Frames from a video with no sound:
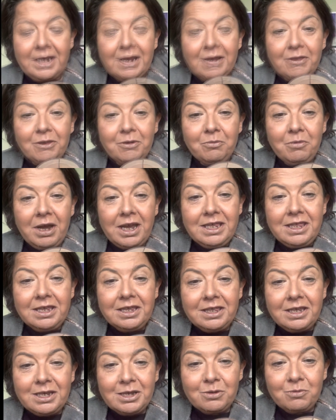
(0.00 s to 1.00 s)
Now, the way
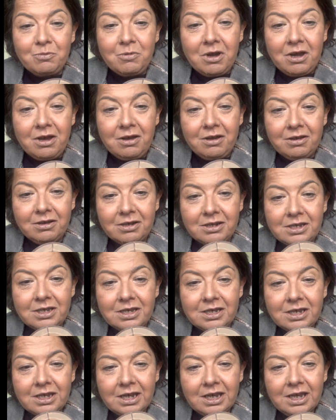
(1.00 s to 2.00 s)
that this
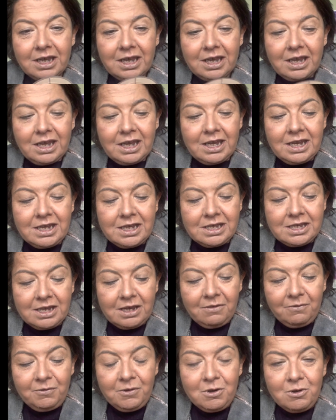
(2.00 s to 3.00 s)
works is
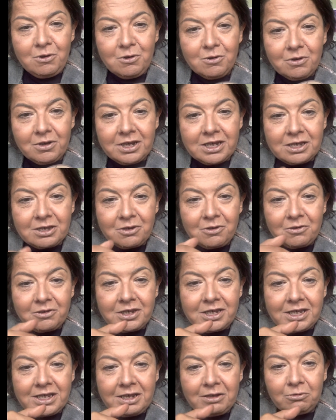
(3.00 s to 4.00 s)
if you look, it's got
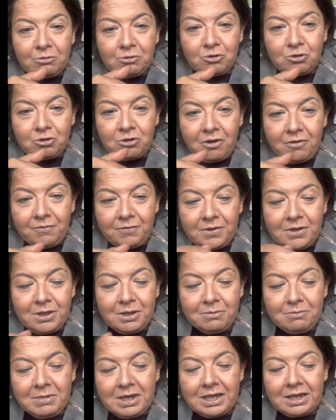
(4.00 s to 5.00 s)
this little trough in
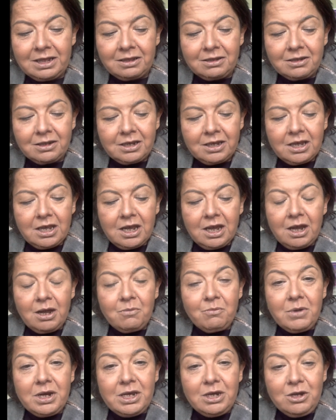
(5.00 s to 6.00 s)
the middle.
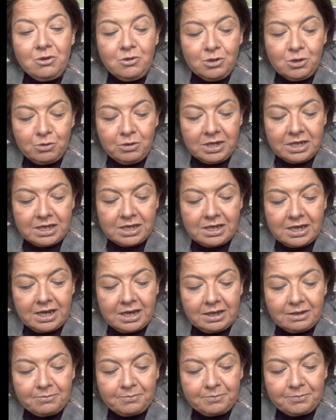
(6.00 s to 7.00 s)
And when you twist
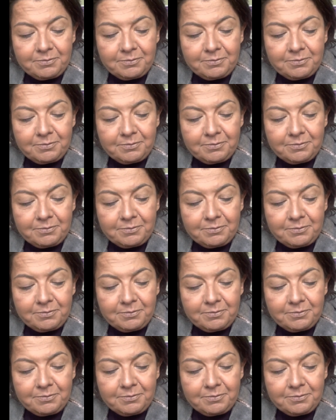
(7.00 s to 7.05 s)
it,